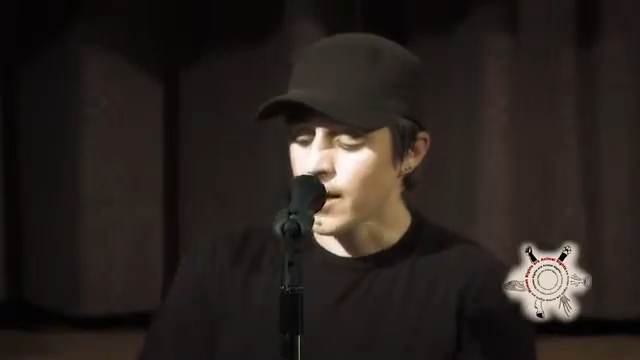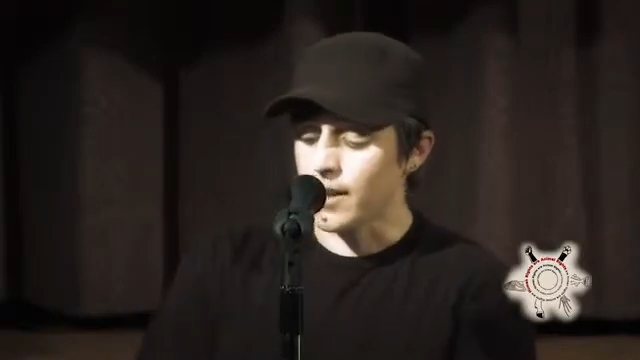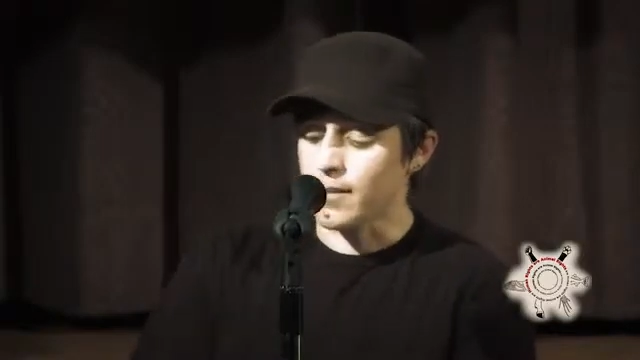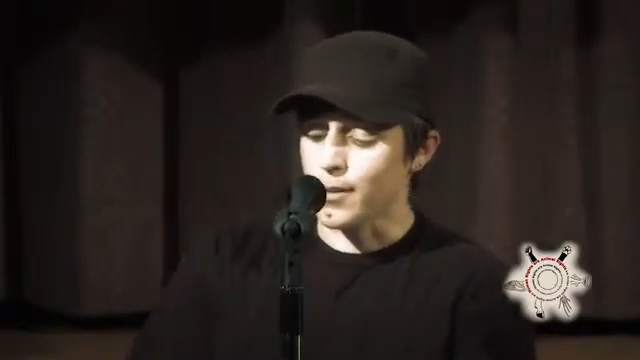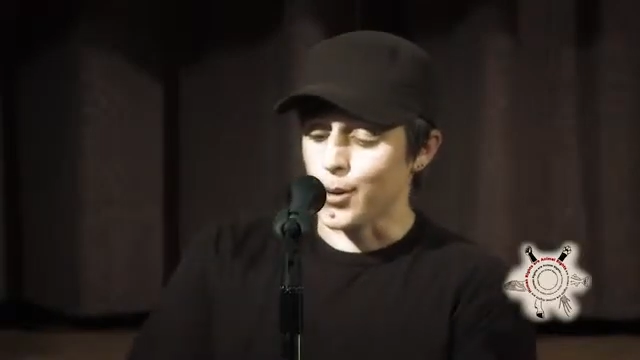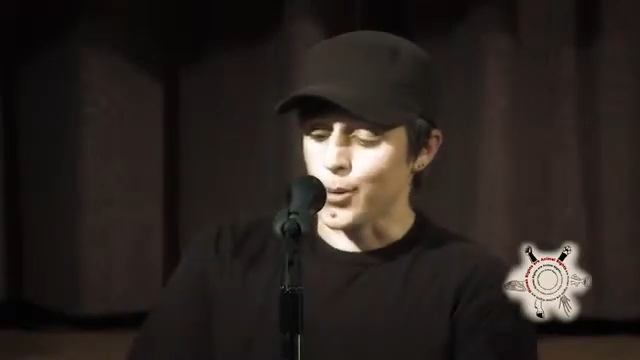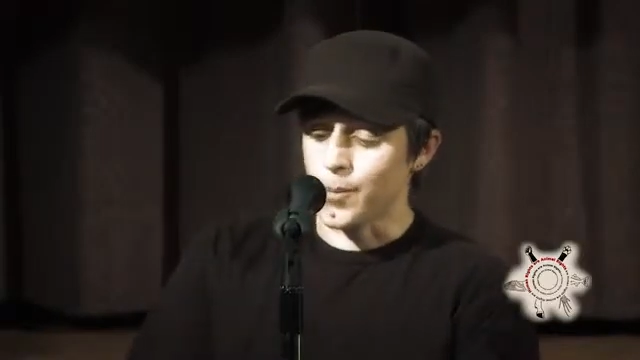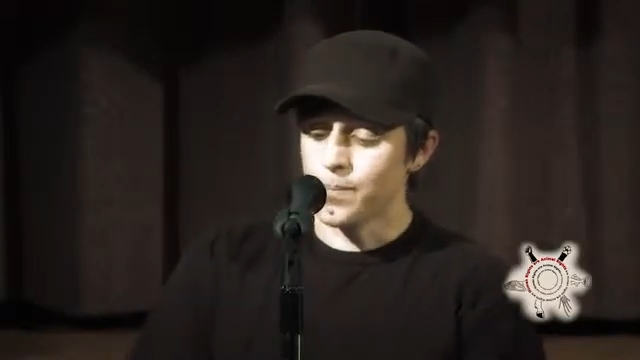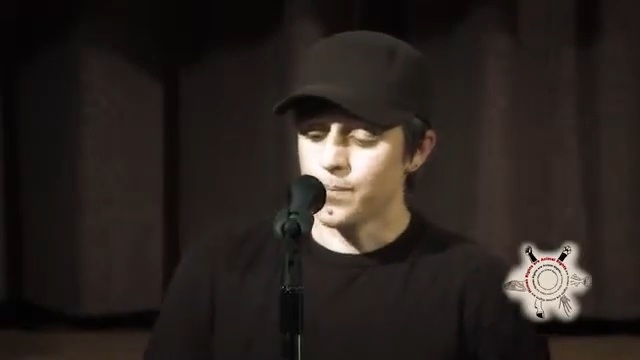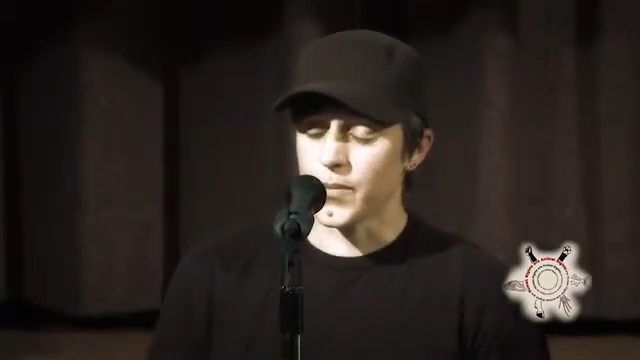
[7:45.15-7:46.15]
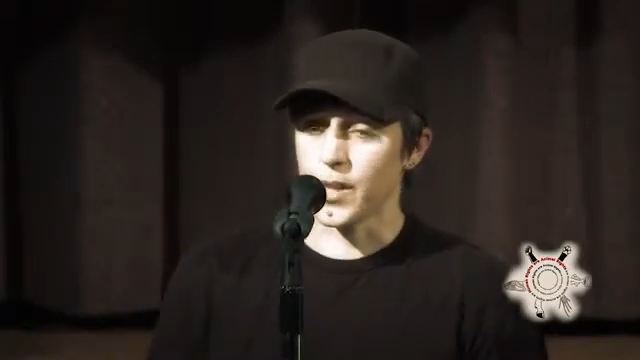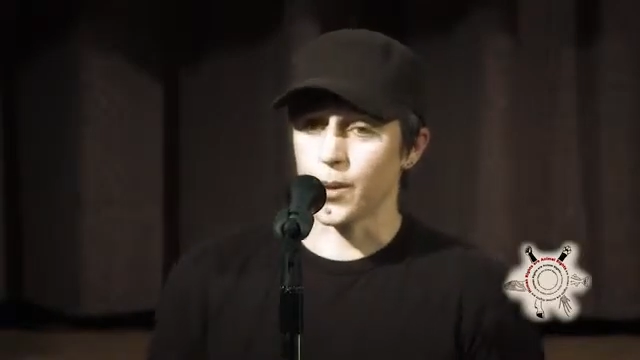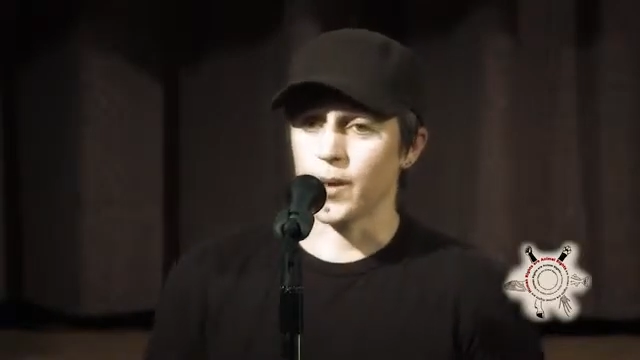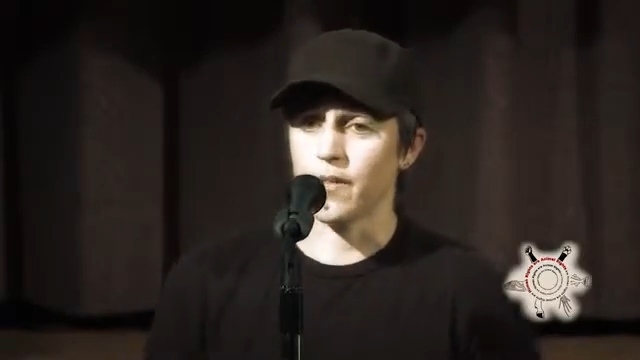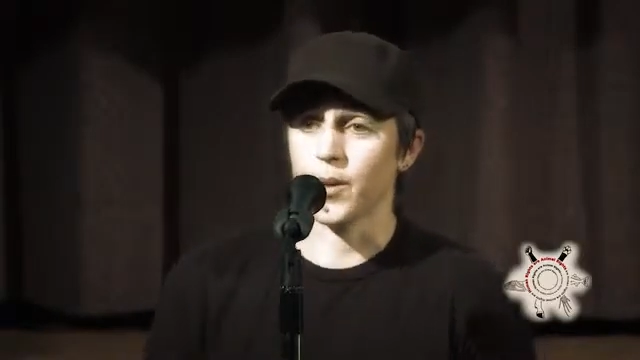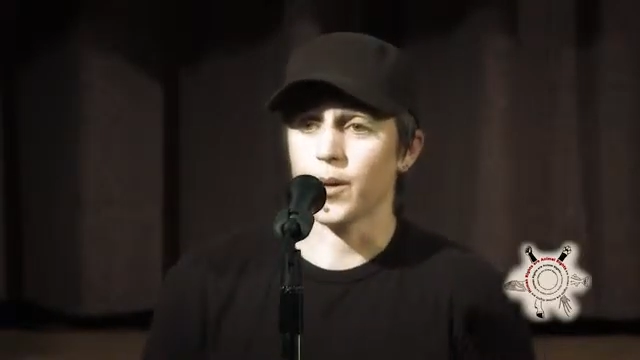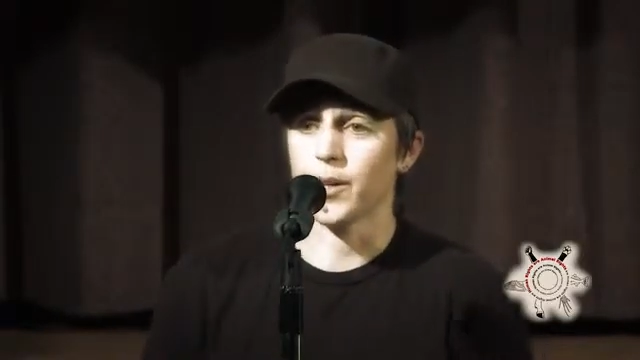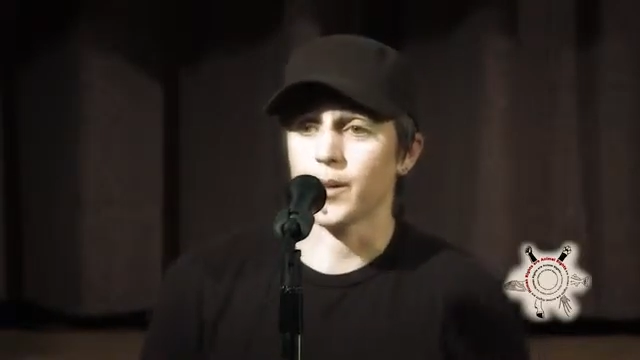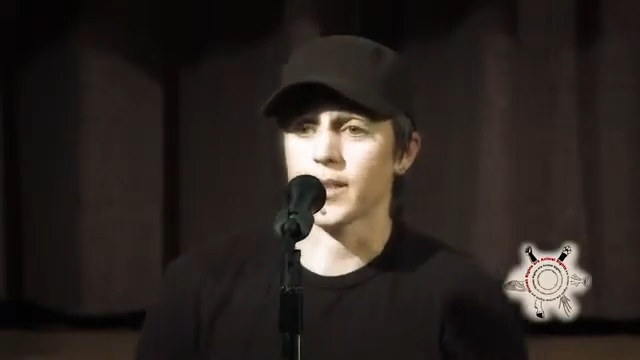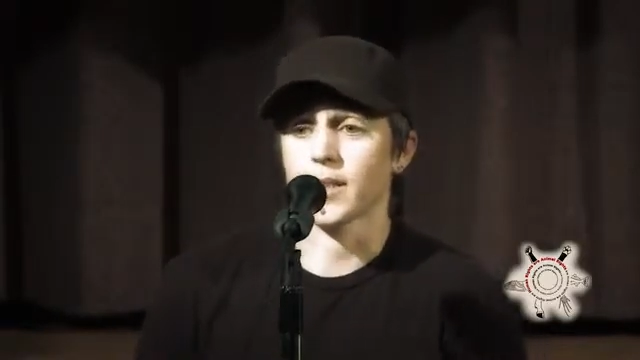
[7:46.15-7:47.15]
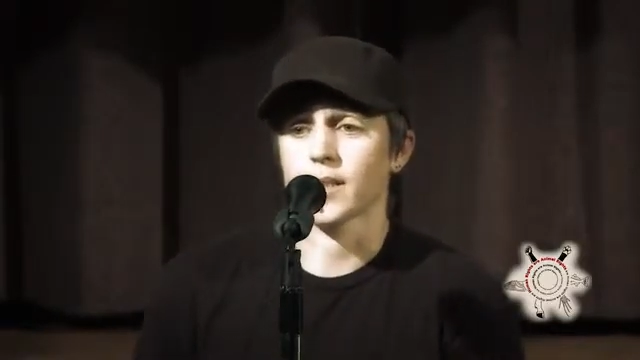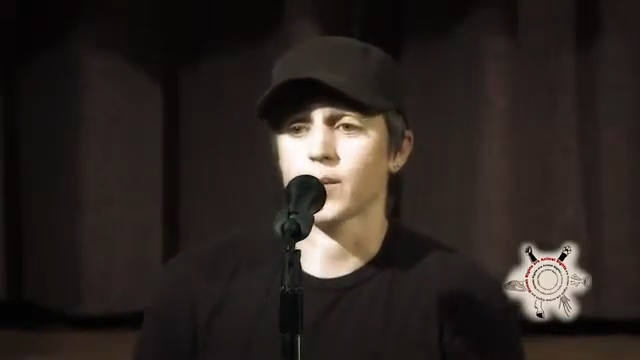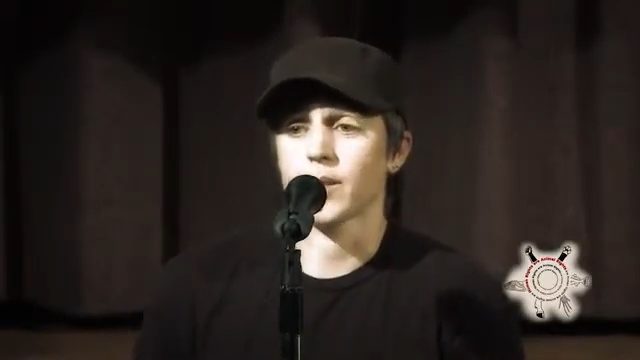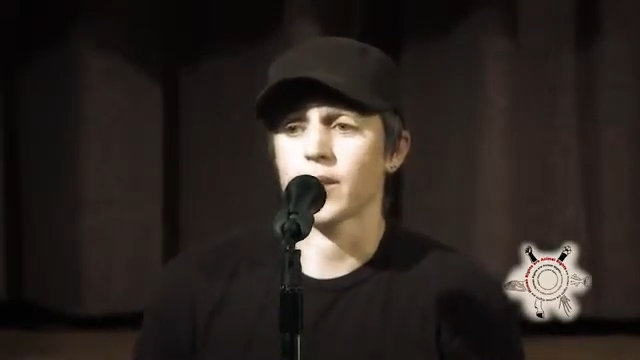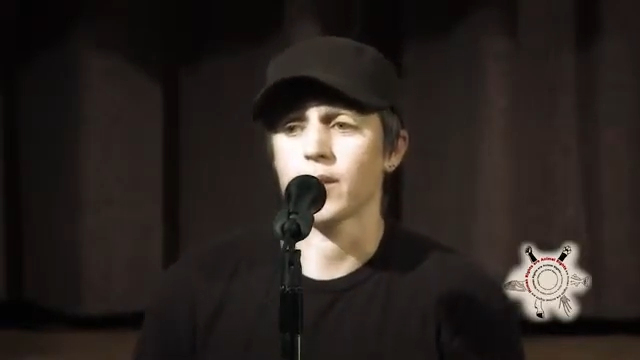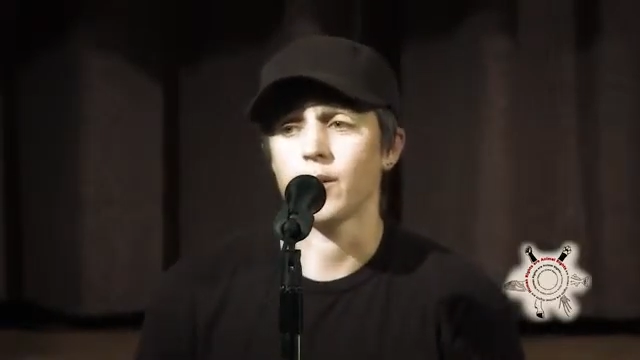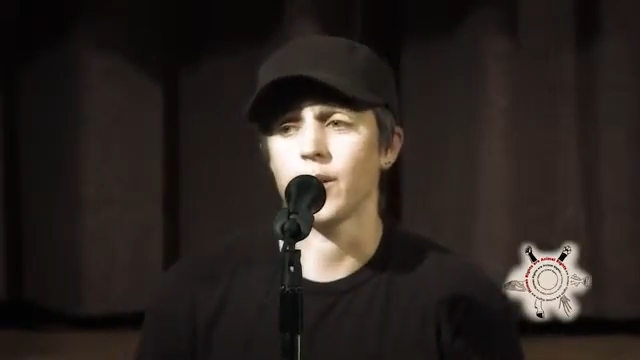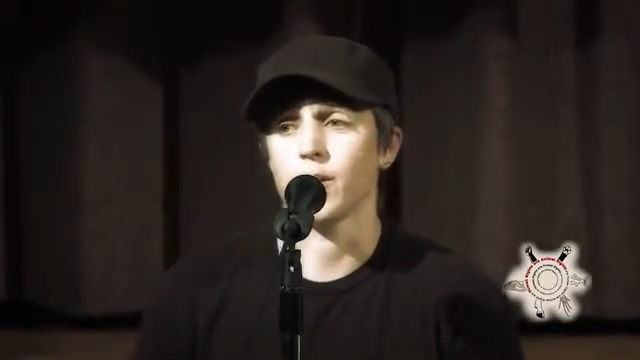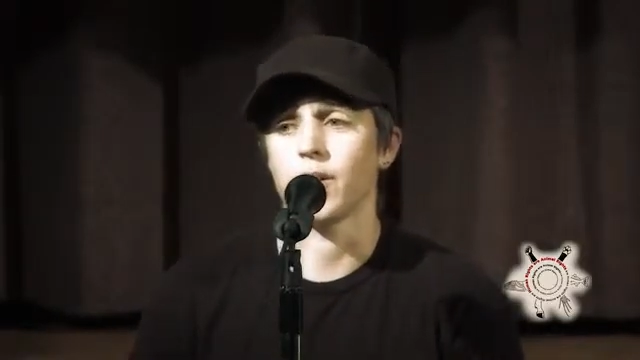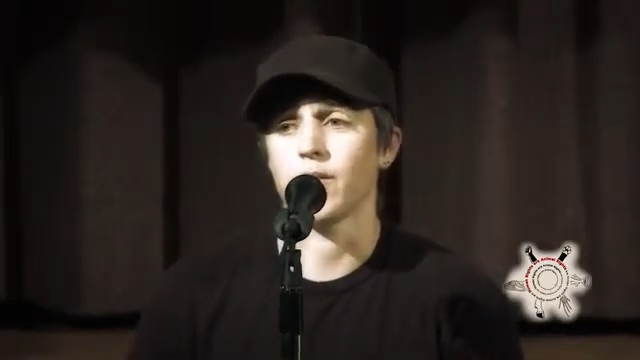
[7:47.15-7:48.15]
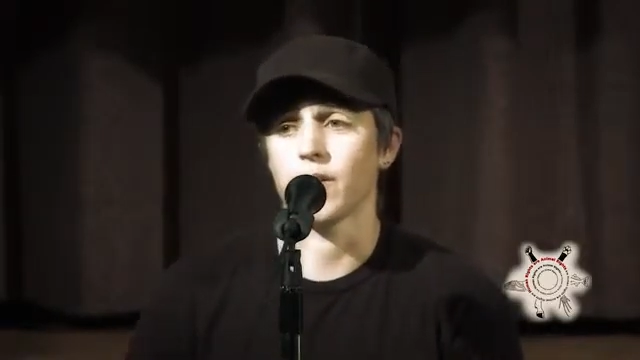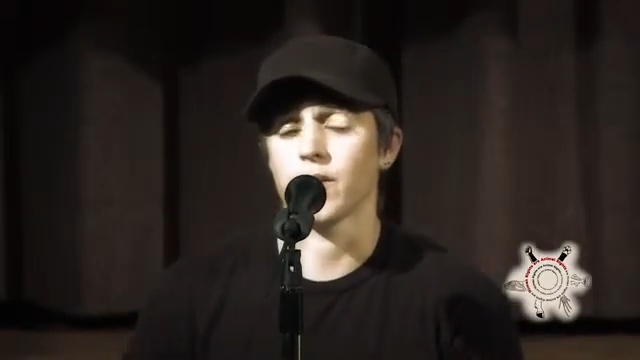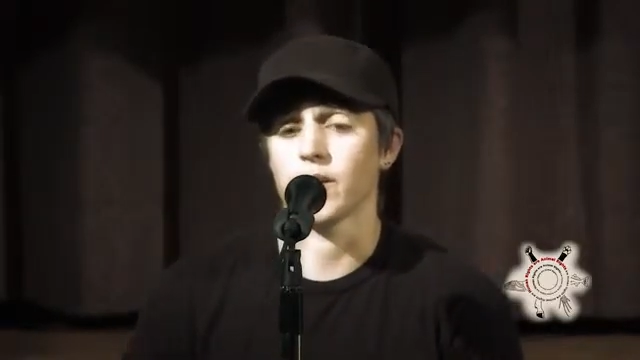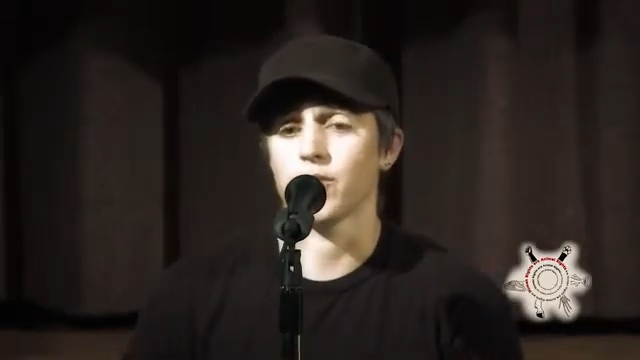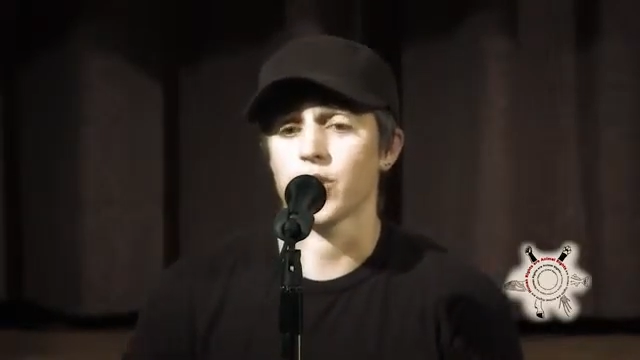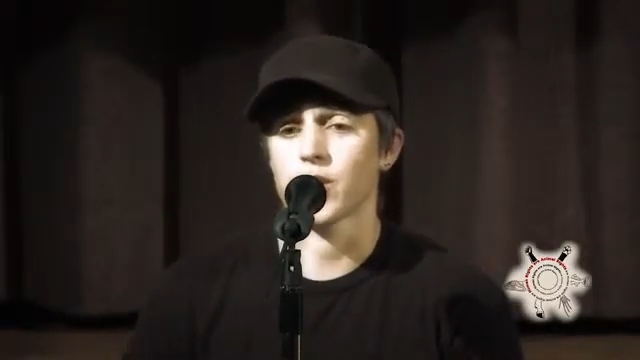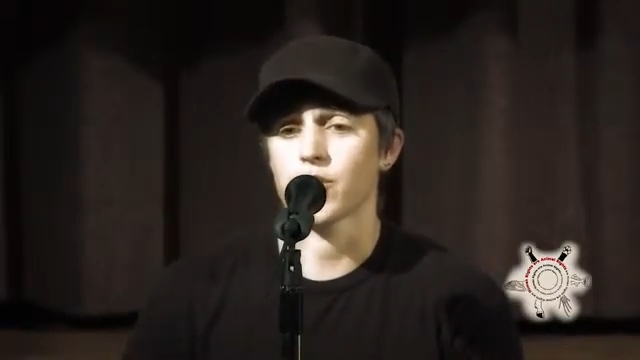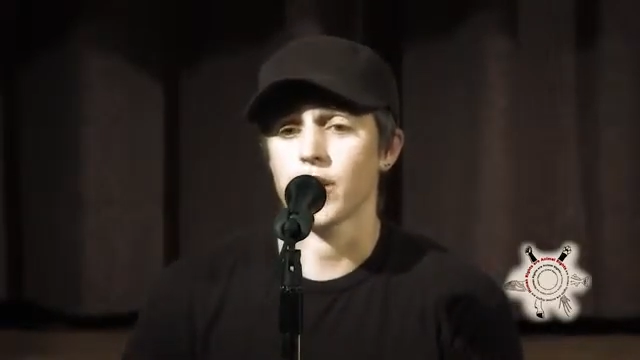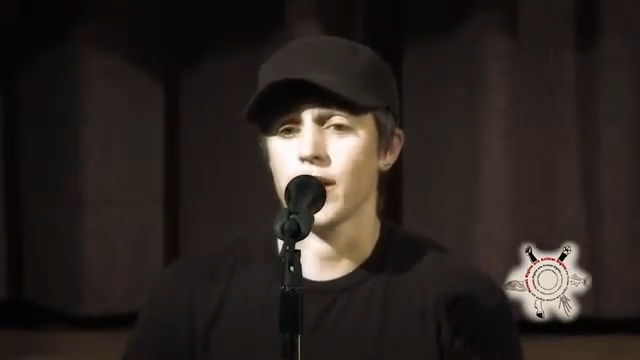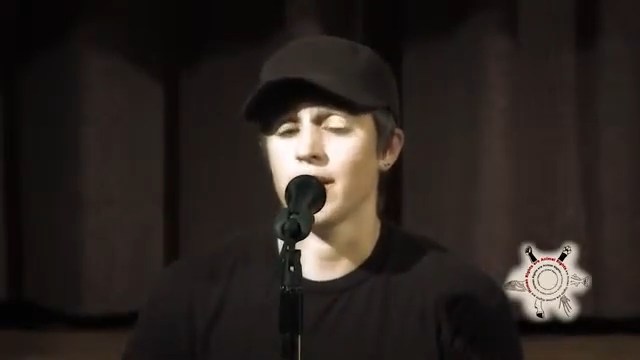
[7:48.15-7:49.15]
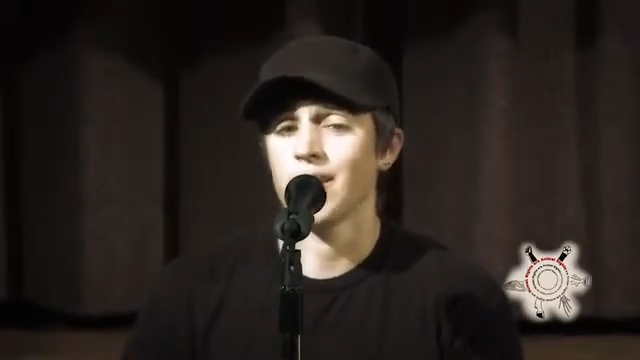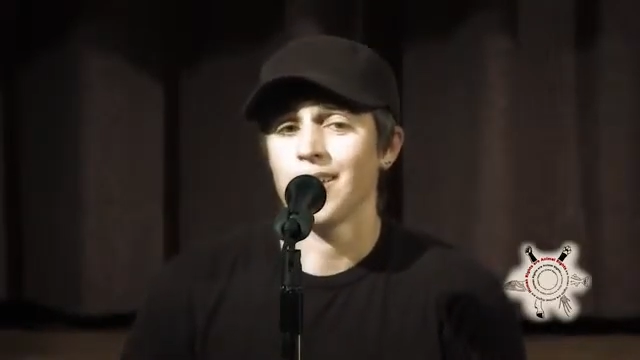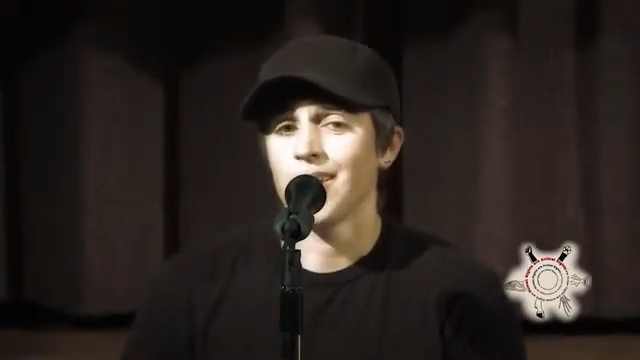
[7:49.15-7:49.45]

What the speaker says: And so, if you are doing sex work or you are involved in the drug trade,